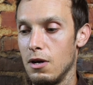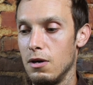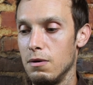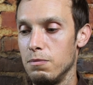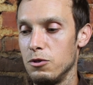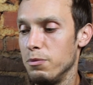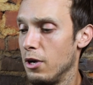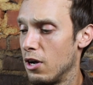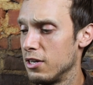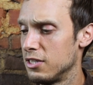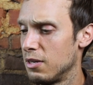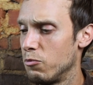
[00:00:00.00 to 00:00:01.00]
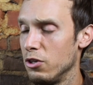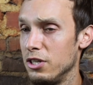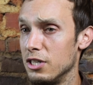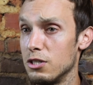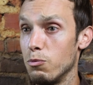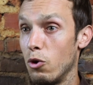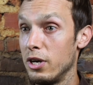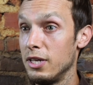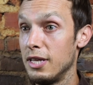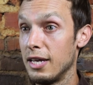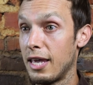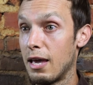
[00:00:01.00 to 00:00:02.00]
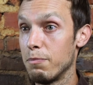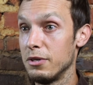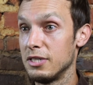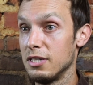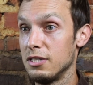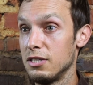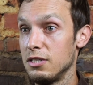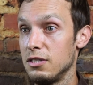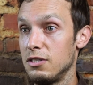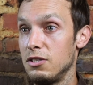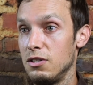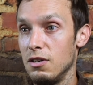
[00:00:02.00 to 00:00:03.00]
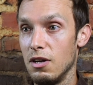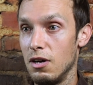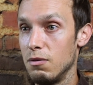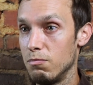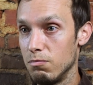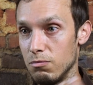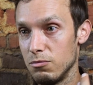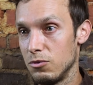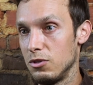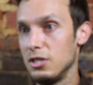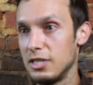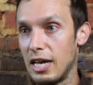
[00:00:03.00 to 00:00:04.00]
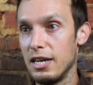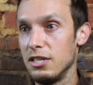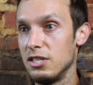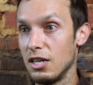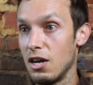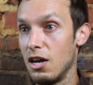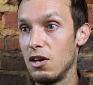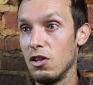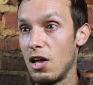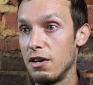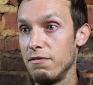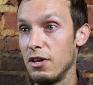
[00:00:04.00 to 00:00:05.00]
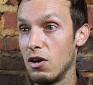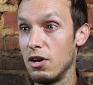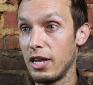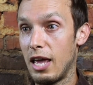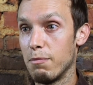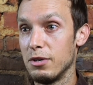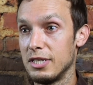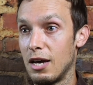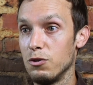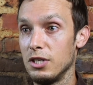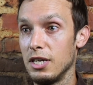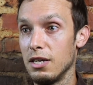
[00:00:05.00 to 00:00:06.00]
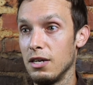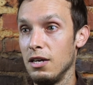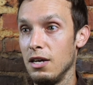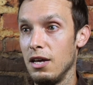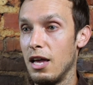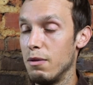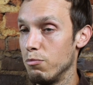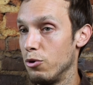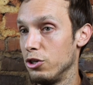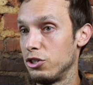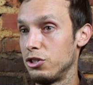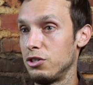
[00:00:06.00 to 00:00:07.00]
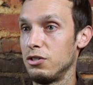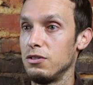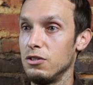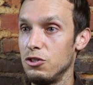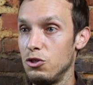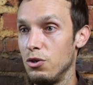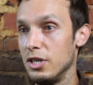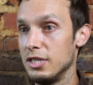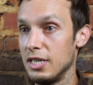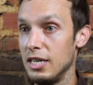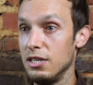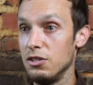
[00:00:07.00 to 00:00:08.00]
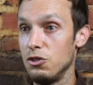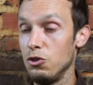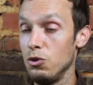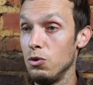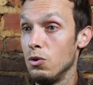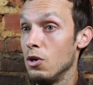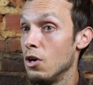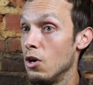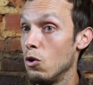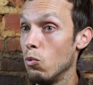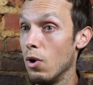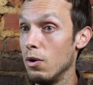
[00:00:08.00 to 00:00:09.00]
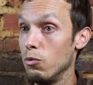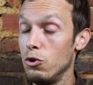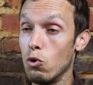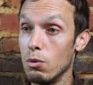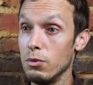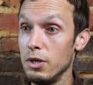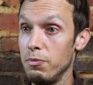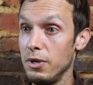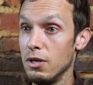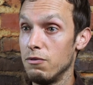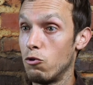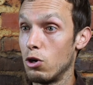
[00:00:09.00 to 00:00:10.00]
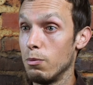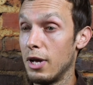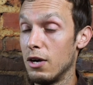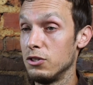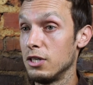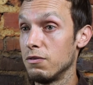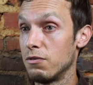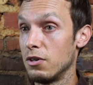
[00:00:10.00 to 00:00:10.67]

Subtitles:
To be honest, I'm really disappointed that campus has decided to cut a lot of their on-campus housing and push students into what would normally be affordable housing.